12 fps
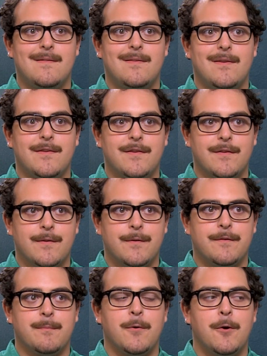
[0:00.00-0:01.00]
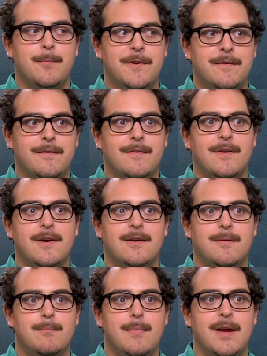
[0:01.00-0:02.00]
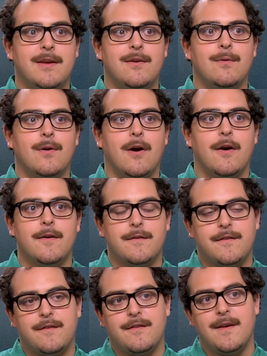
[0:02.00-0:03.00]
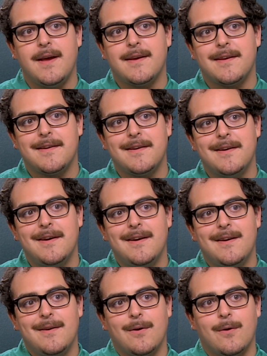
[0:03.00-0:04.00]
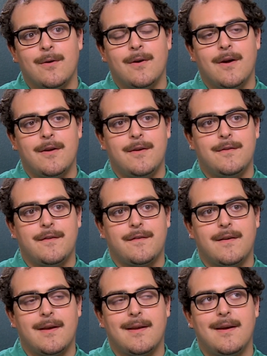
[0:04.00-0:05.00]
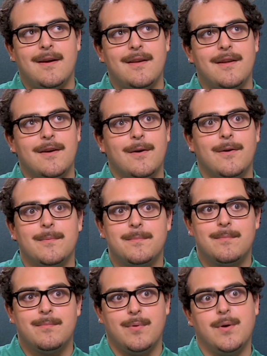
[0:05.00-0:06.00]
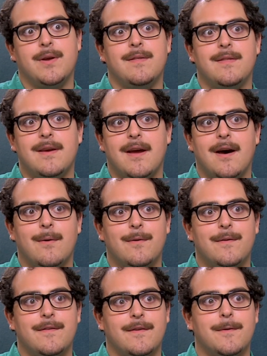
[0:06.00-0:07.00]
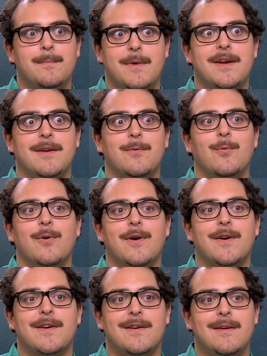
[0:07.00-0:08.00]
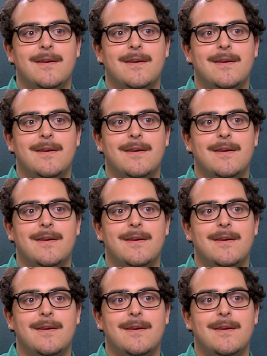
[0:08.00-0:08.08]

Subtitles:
And do those moments like make your heart sick, or are you just like, you know, put in the hours, I'll make it work?